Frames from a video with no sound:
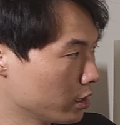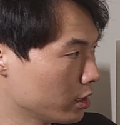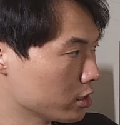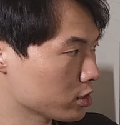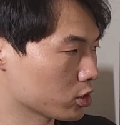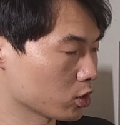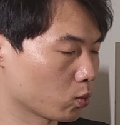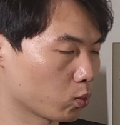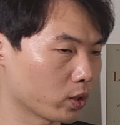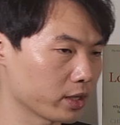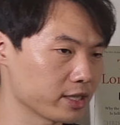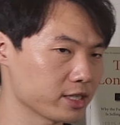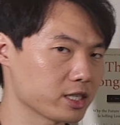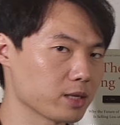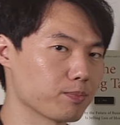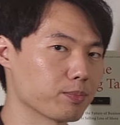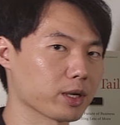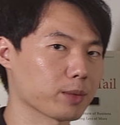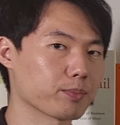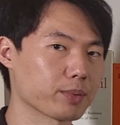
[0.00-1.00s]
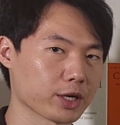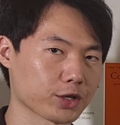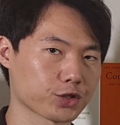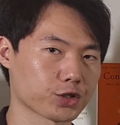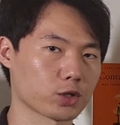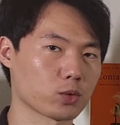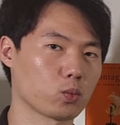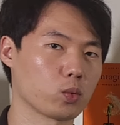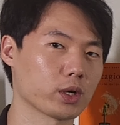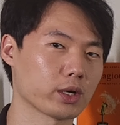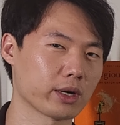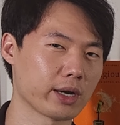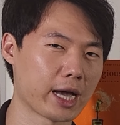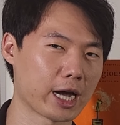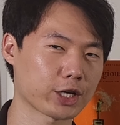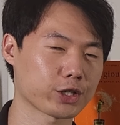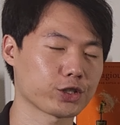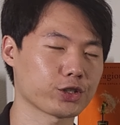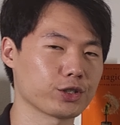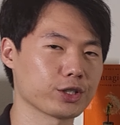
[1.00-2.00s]
So what is the big picture? What
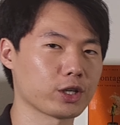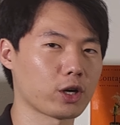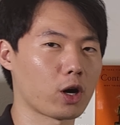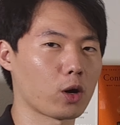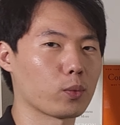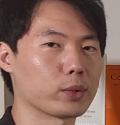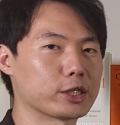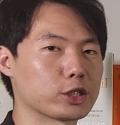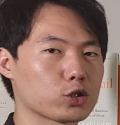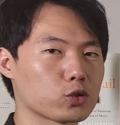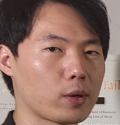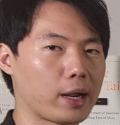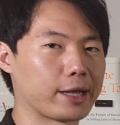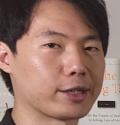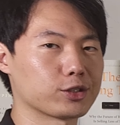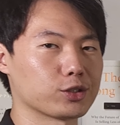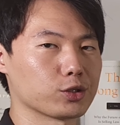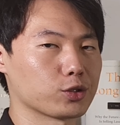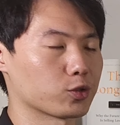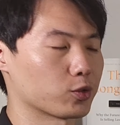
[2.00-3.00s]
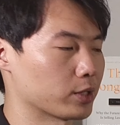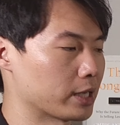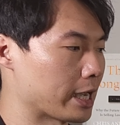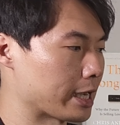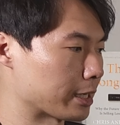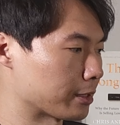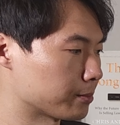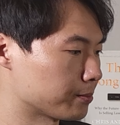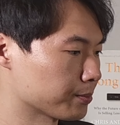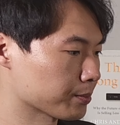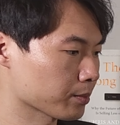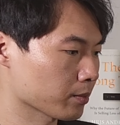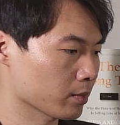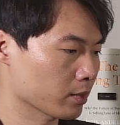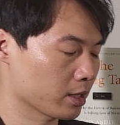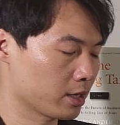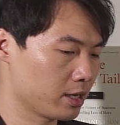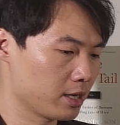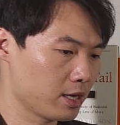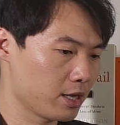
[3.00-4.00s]
actually are we trying to create?
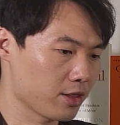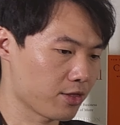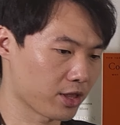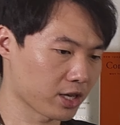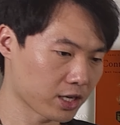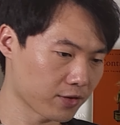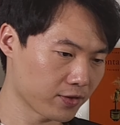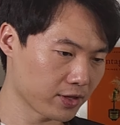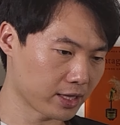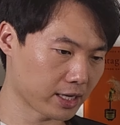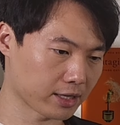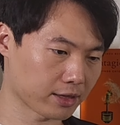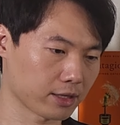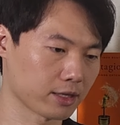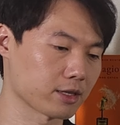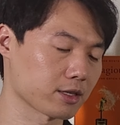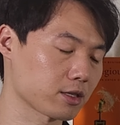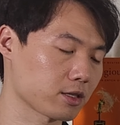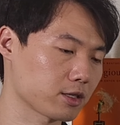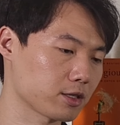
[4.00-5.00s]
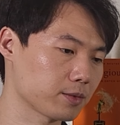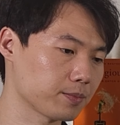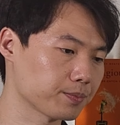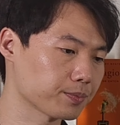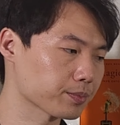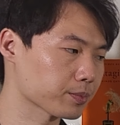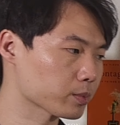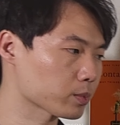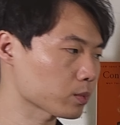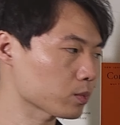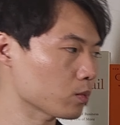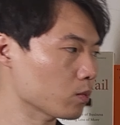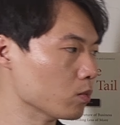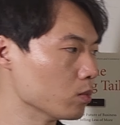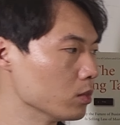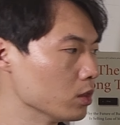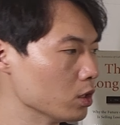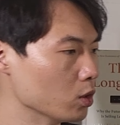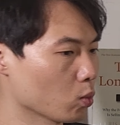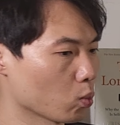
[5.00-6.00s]
Think of it like this.
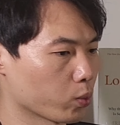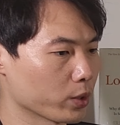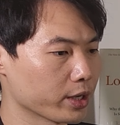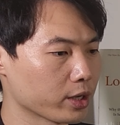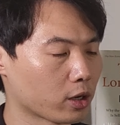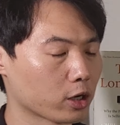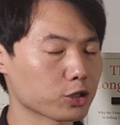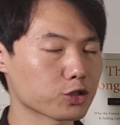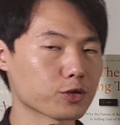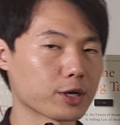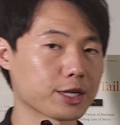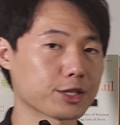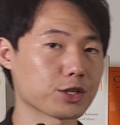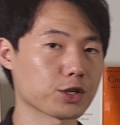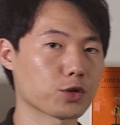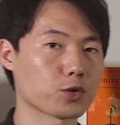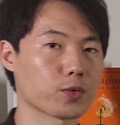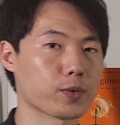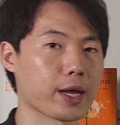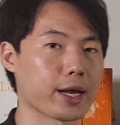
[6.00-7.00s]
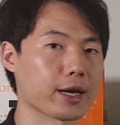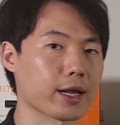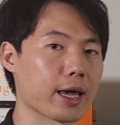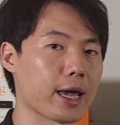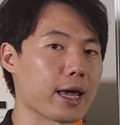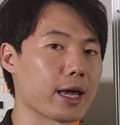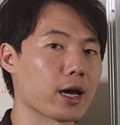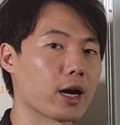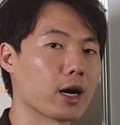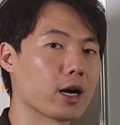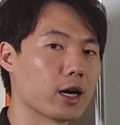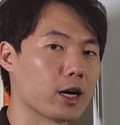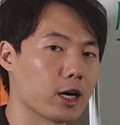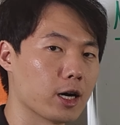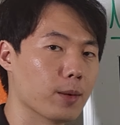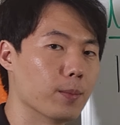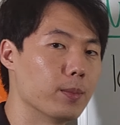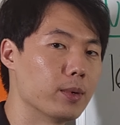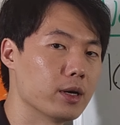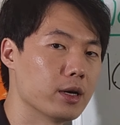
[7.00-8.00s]
We are trying to create a
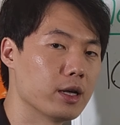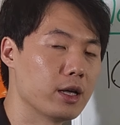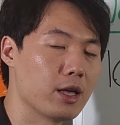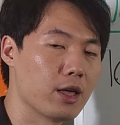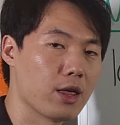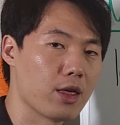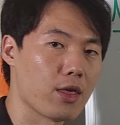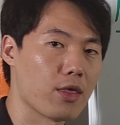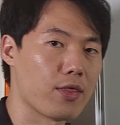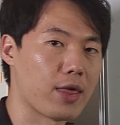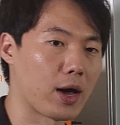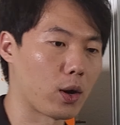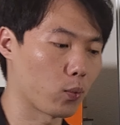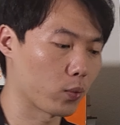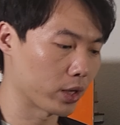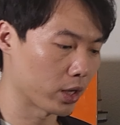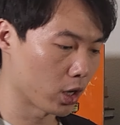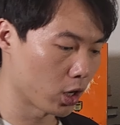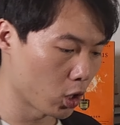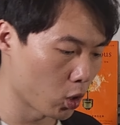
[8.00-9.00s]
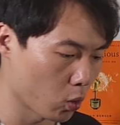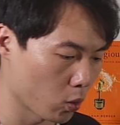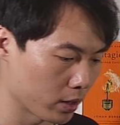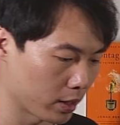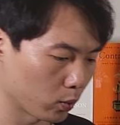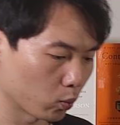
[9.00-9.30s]
hub that we own